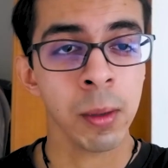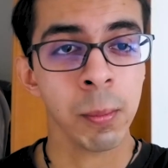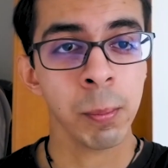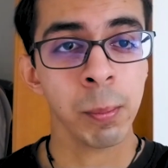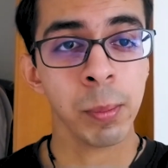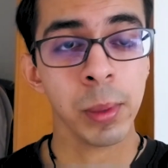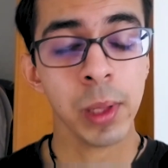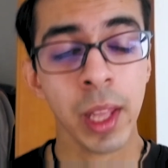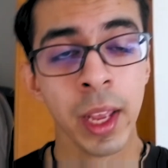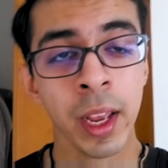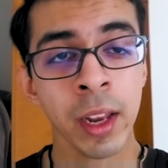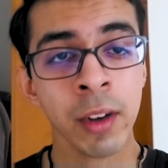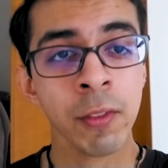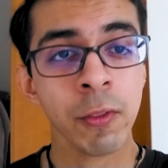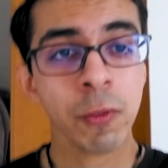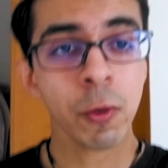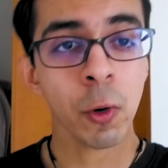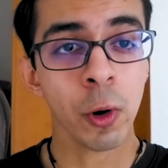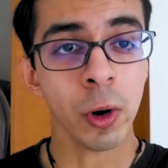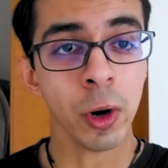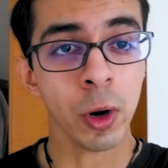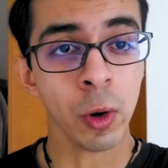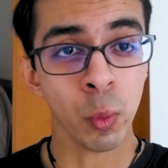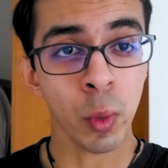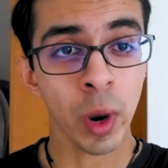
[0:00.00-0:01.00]
Plan for
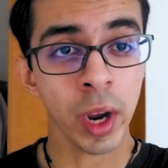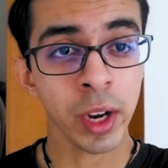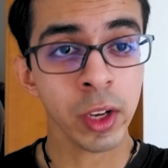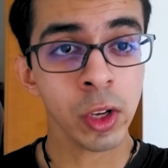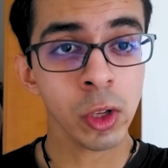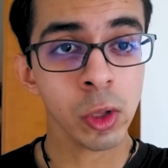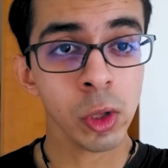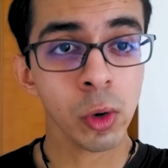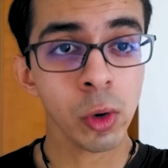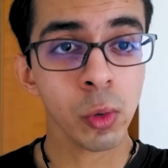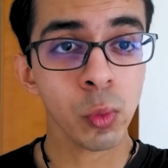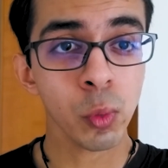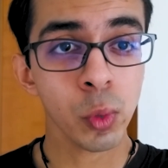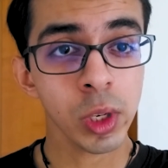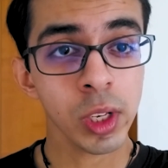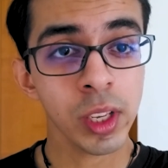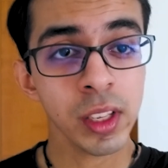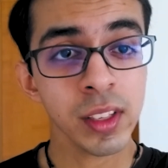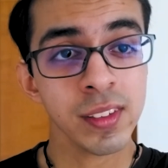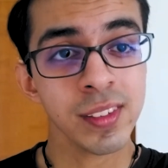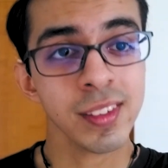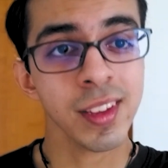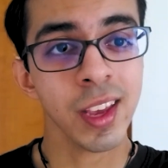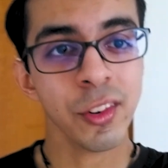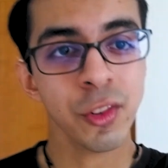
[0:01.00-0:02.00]
a regular release
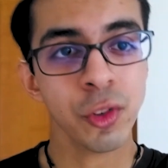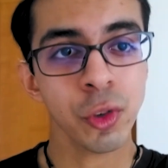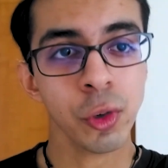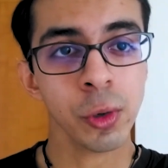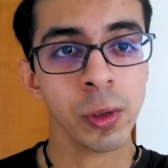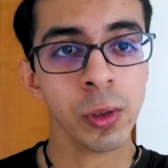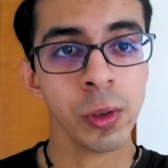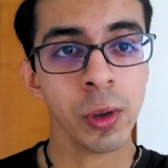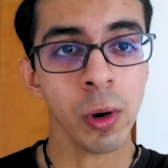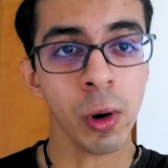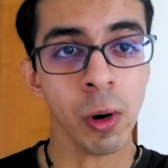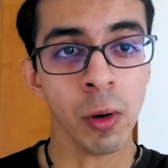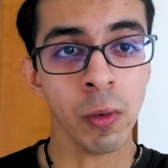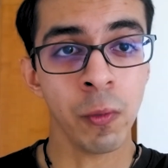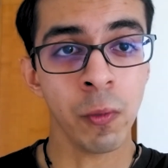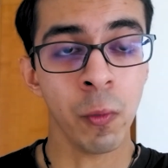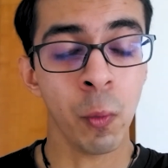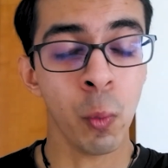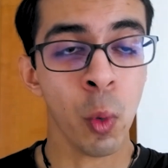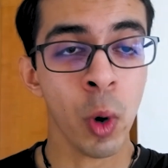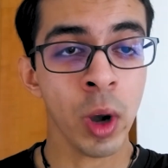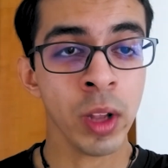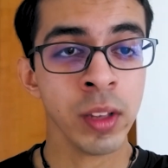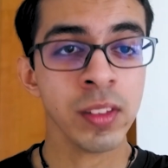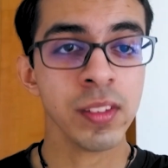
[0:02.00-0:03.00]
schedule of
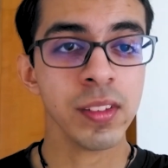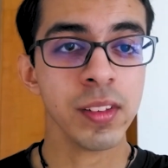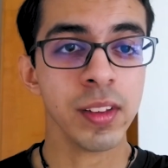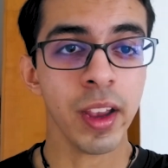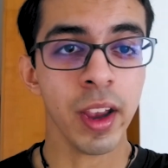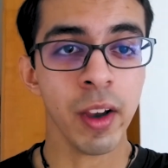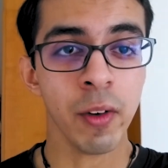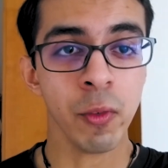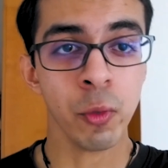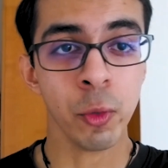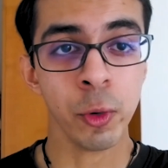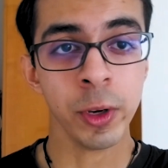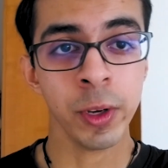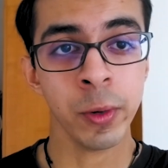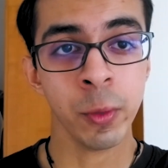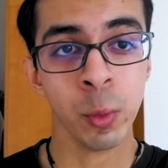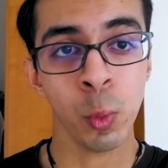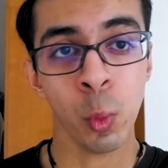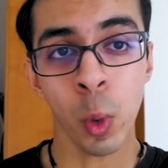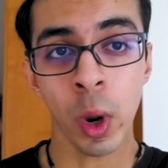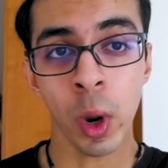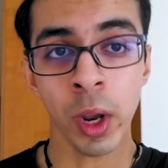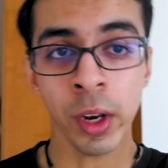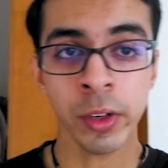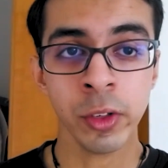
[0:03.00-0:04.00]
once every
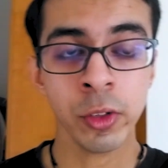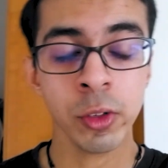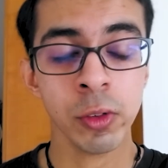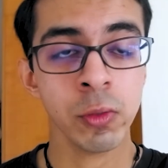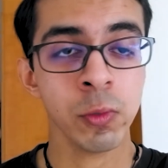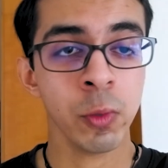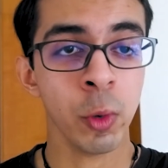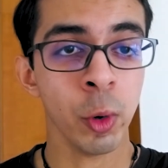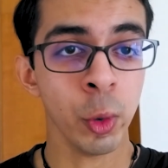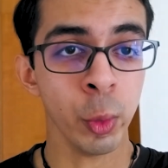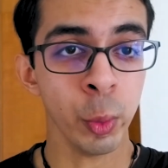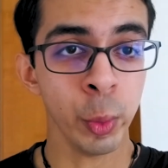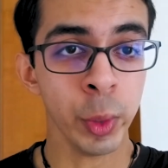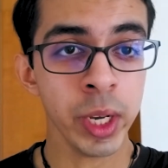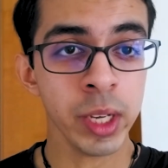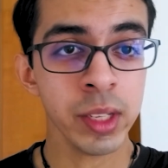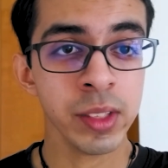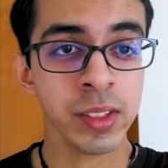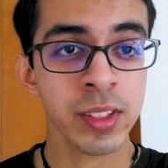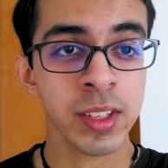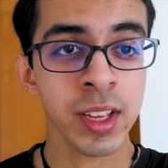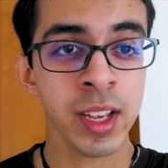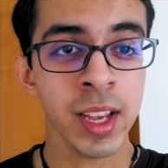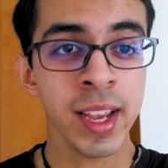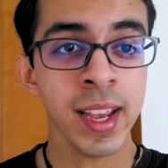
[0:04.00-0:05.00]
1 to 4 weeks
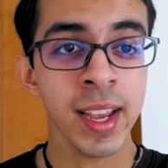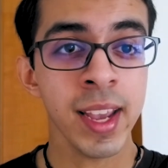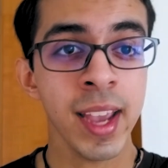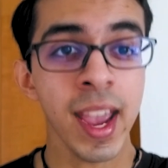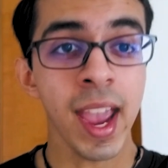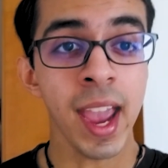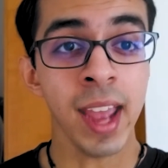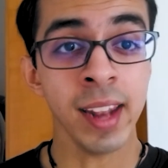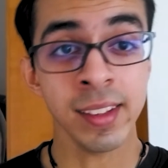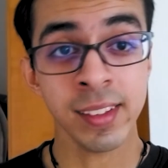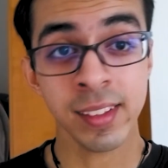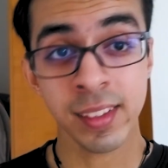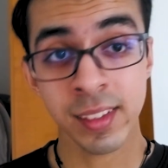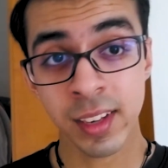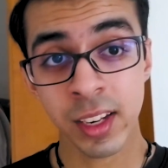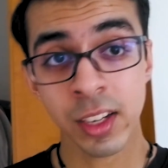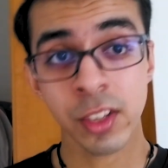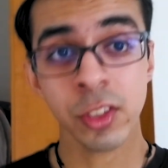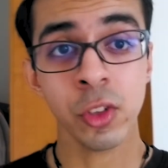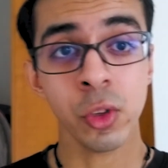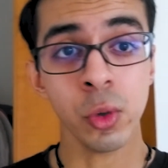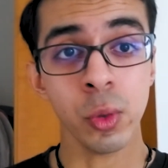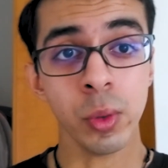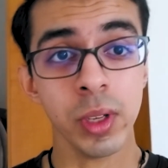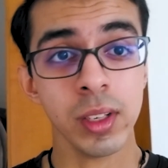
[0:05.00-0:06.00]
and stick
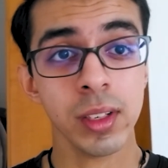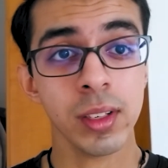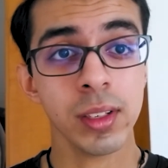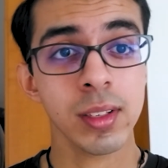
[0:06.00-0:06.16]
to it.